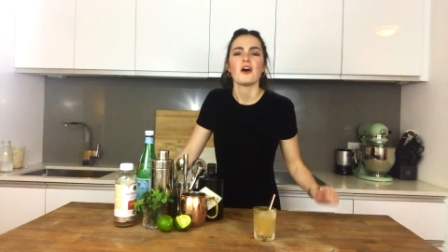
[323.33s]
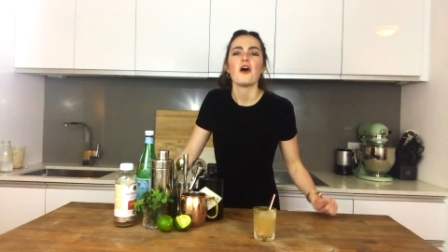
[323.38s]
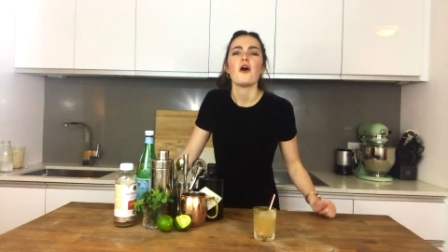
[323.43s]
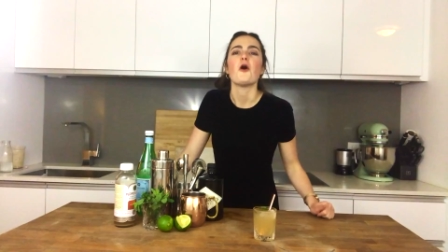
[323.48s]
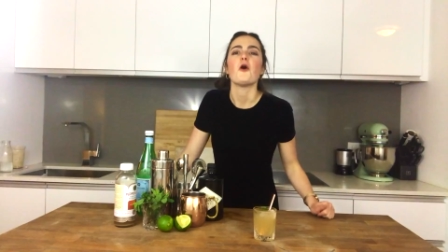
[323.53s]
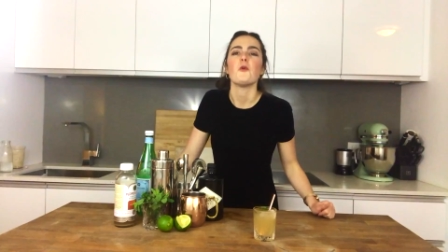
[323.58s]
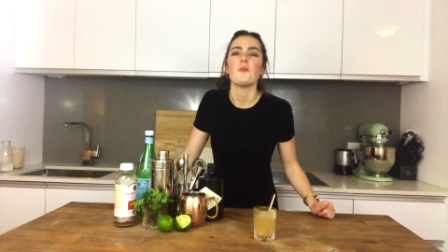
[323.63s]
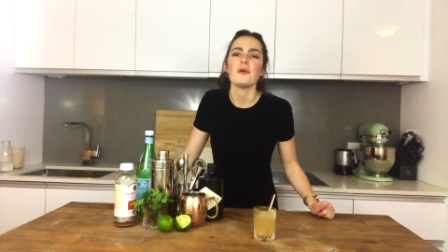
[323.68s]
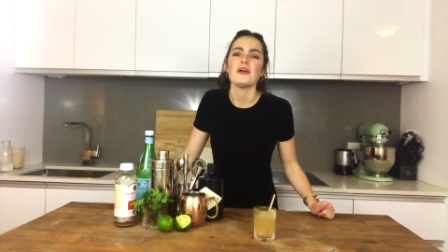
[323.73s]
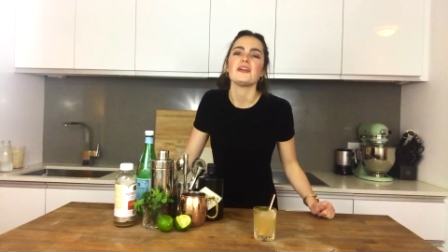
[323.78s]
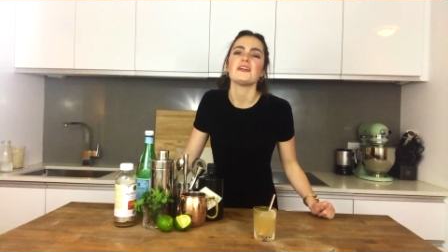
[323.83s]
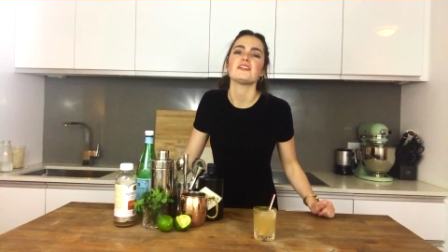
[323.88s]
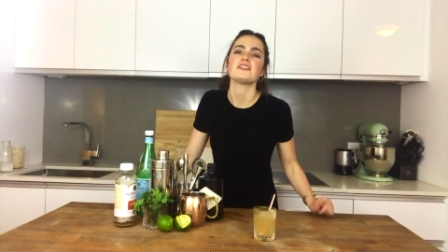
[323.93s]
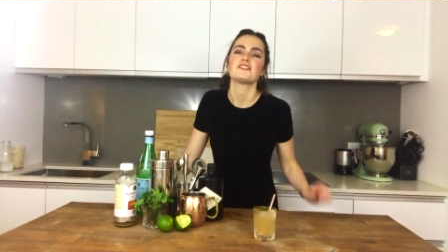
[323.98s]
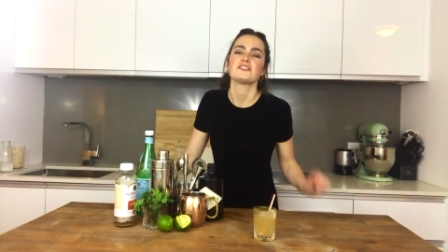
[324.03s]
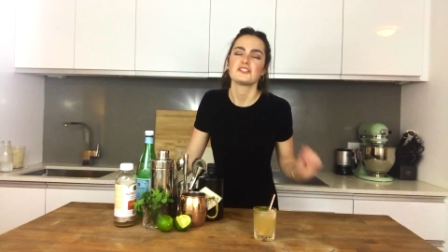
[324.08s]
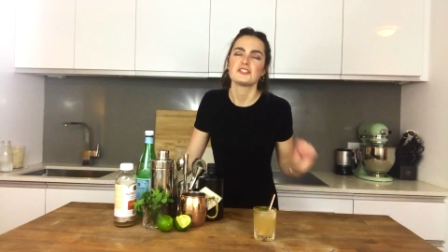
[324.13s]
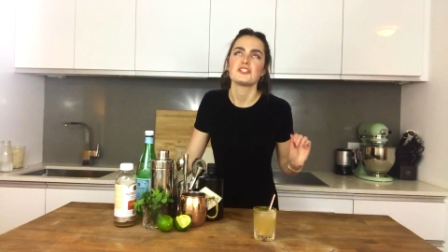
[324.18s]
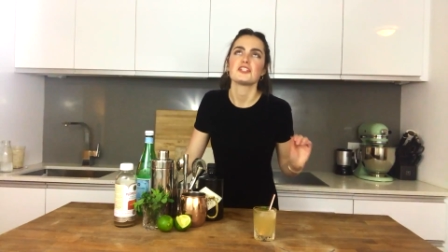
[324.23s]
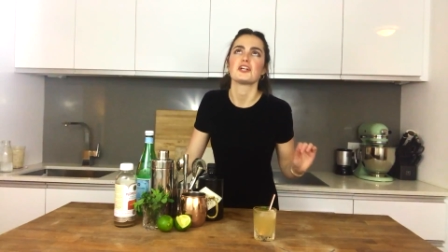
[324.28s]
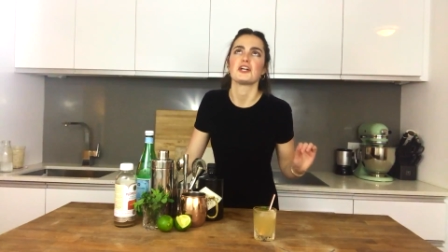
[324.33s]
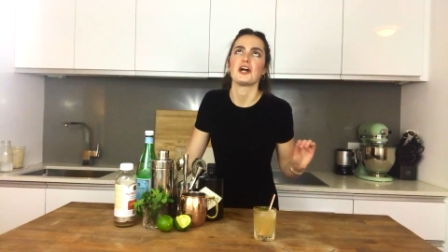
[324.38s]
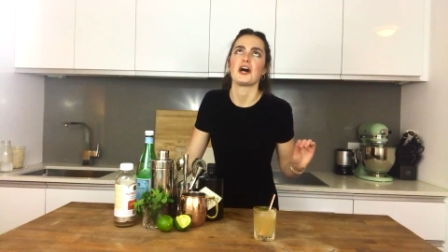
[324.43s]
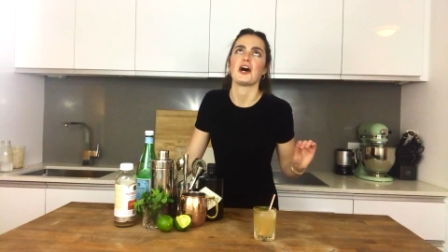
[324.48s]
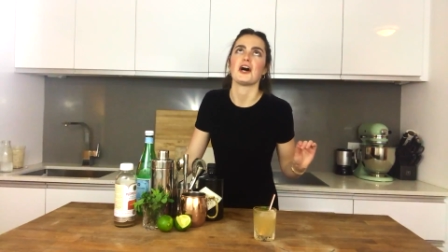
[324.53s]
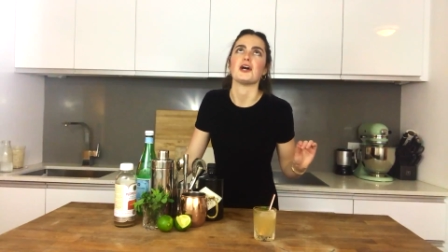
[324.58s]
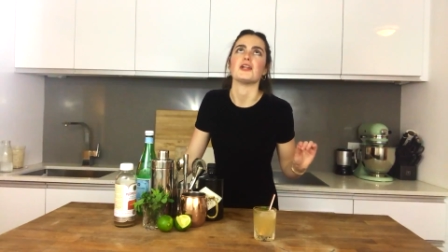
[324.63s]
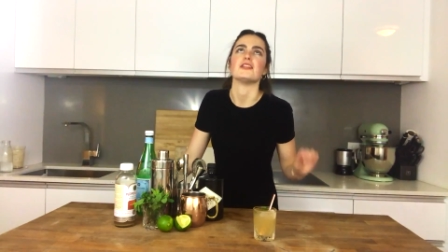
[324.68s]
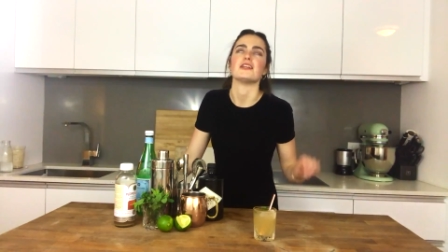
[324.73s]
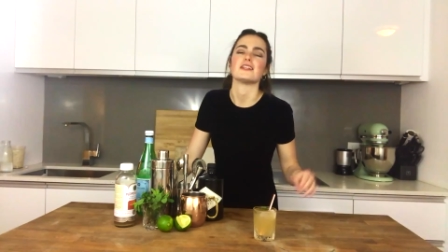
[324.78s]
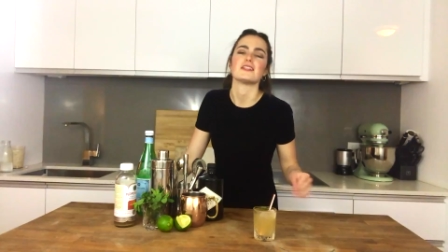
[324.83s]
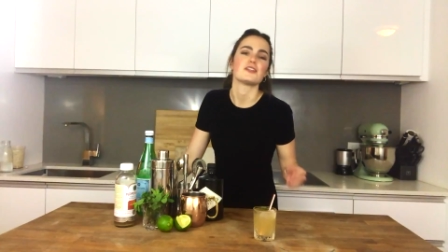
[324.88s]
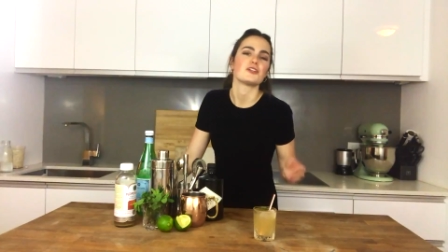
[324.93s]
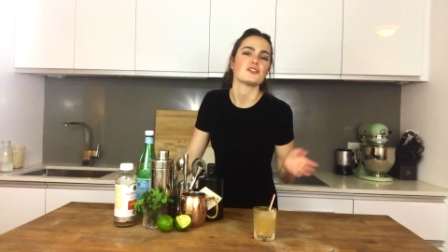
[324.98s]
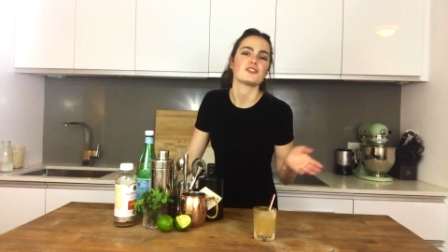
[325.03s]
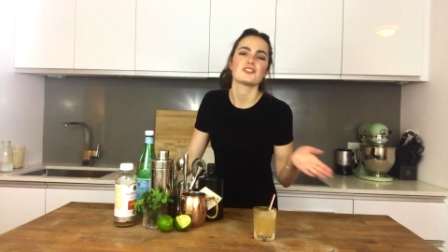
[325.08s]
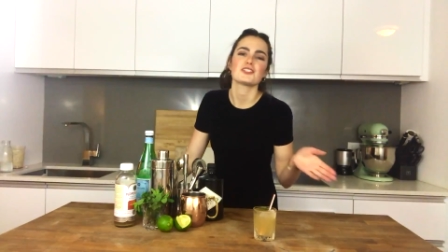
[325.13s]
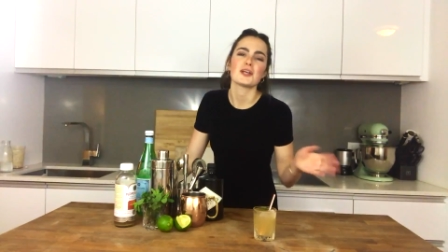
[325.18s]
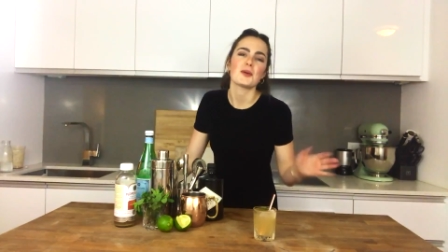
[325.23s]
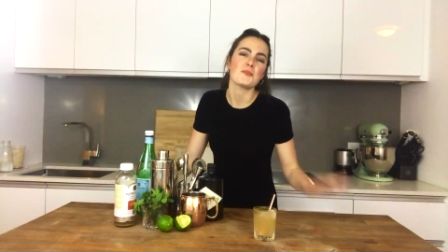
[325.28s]
hoping to God that
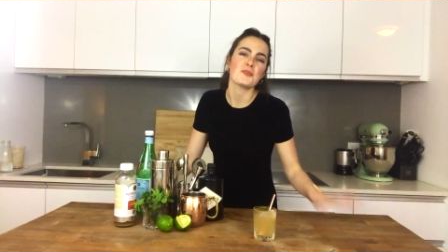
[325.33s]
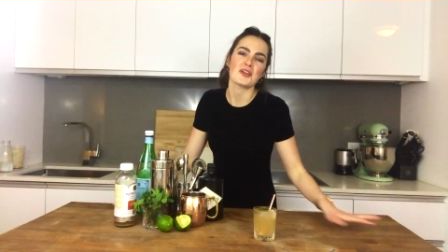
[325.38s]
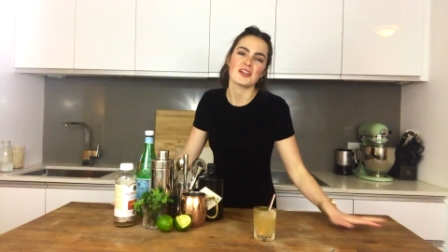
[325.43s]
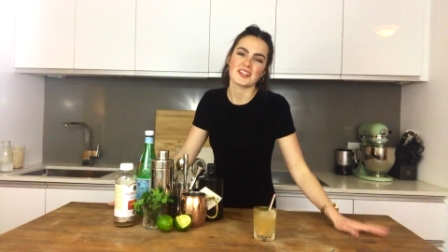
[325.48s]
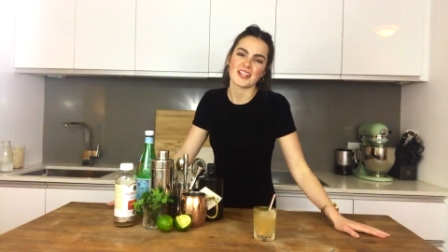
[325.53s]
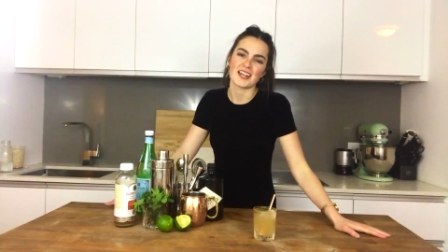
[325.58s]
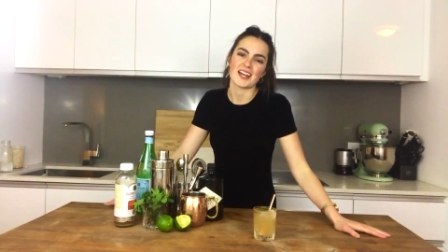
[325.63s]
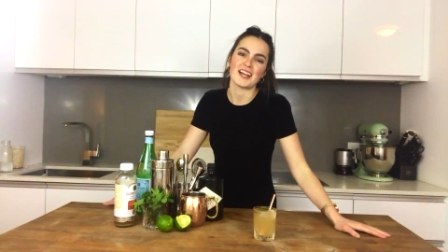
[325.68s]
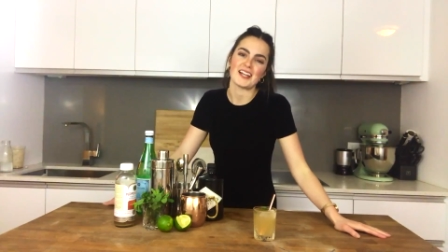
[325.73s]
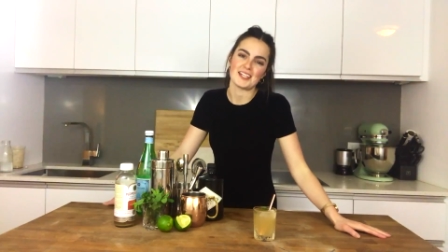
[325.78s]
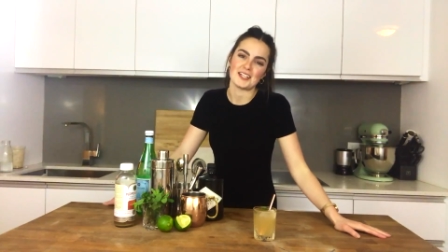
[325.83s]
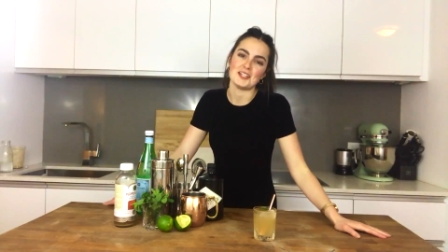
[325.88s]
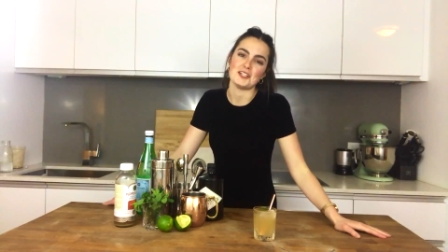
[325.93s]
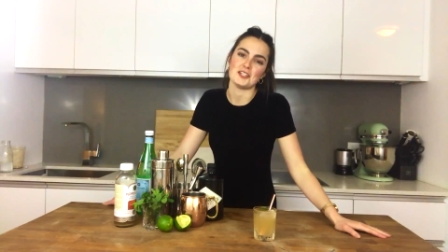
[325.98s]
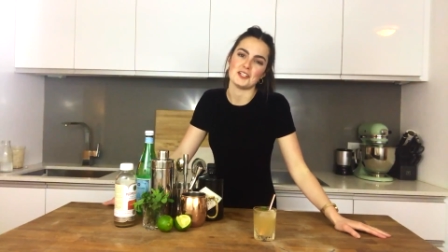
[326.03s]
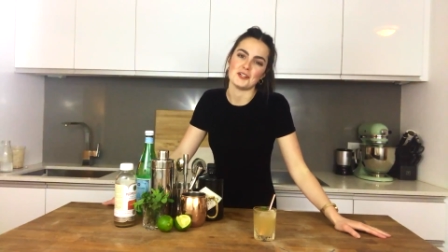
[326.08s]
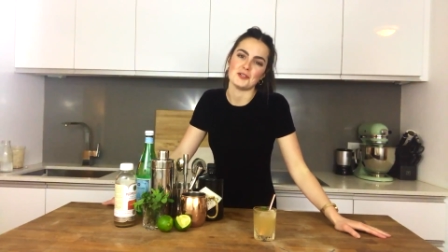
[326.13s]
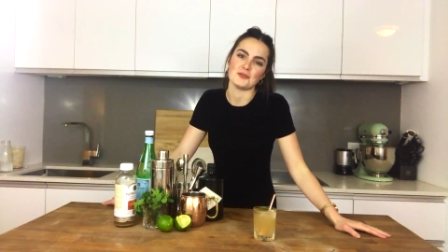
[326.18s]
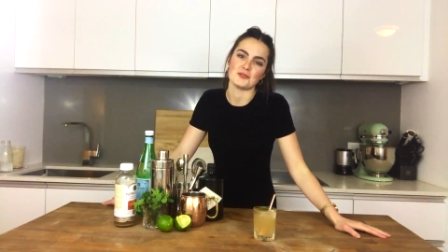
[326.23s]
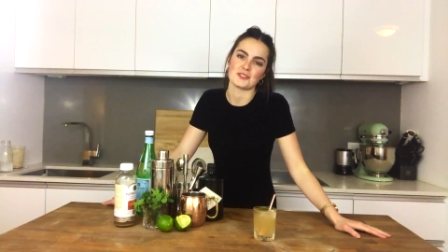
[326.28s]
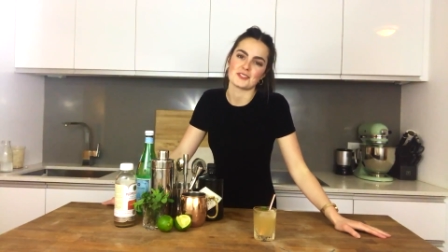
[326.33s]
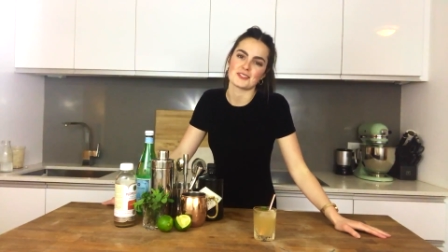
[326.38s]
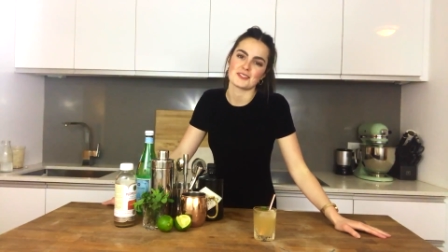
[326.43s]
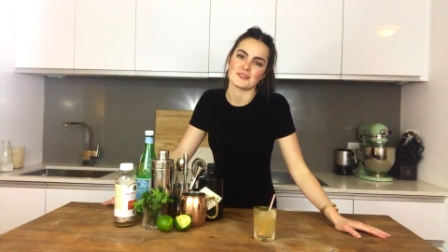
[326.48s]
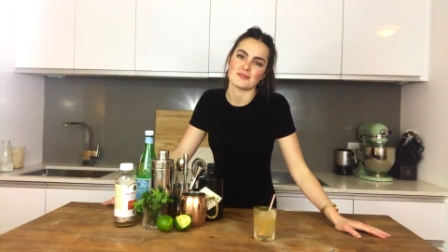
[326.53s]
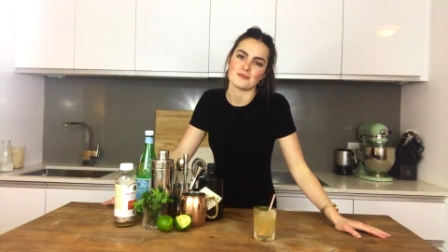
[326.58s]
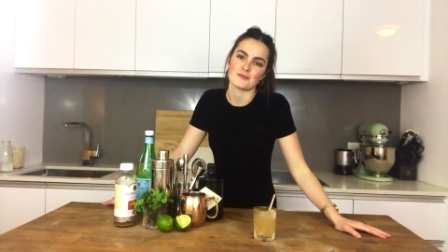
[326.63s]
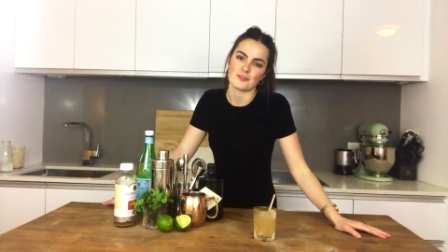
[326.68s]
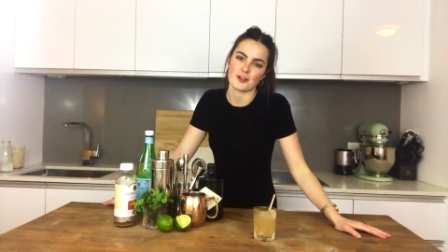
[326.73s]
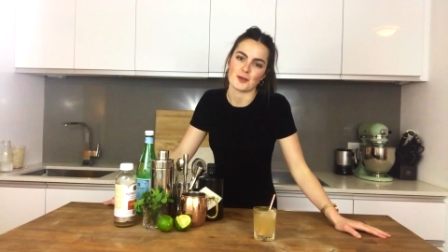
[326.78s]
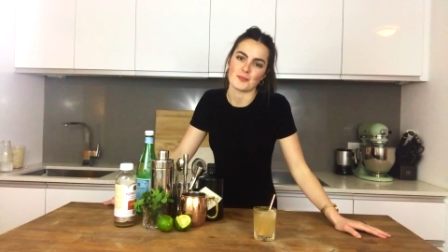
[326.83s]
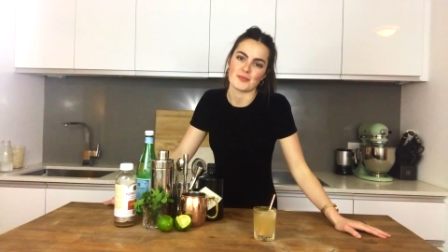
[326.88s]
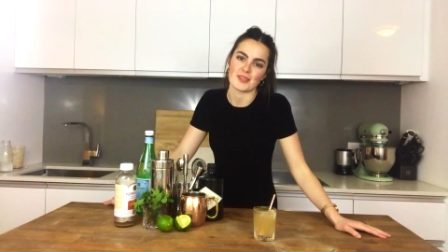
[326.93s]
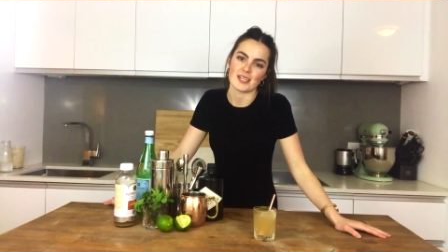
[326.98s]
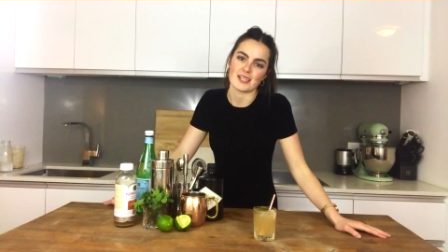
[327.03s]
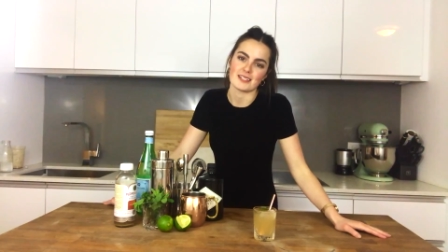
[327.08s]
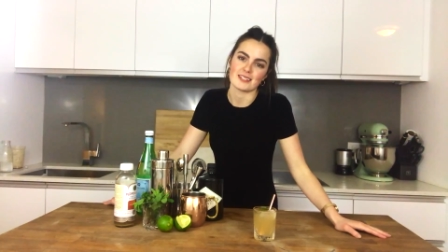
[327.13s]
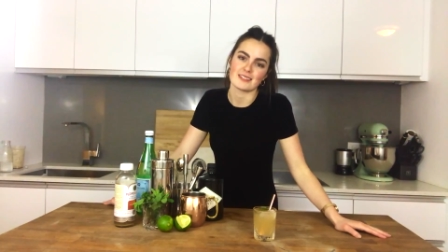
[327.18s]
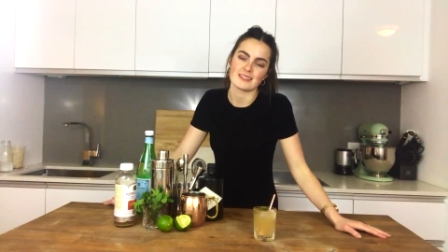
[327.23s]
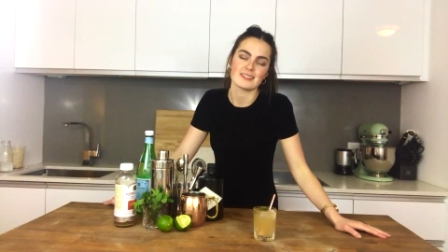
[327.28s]
there's something that I can use from
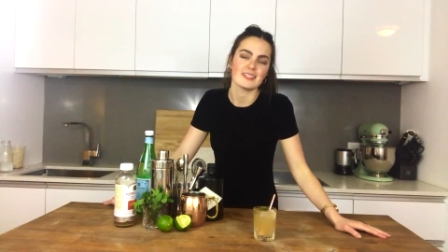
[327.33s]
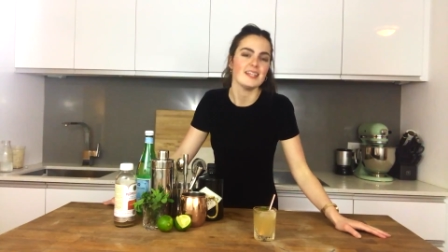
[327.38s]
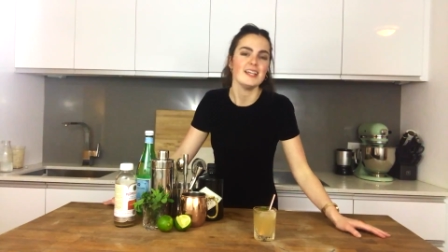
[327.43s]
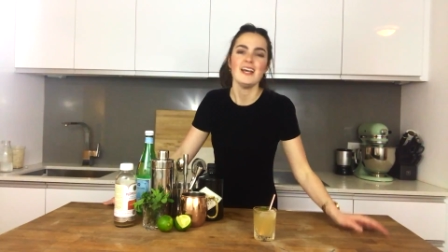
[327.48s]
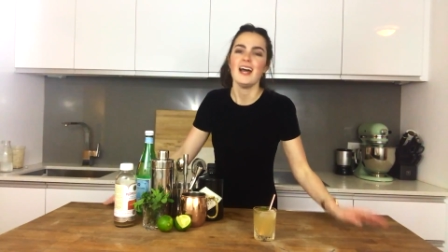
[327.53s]
this.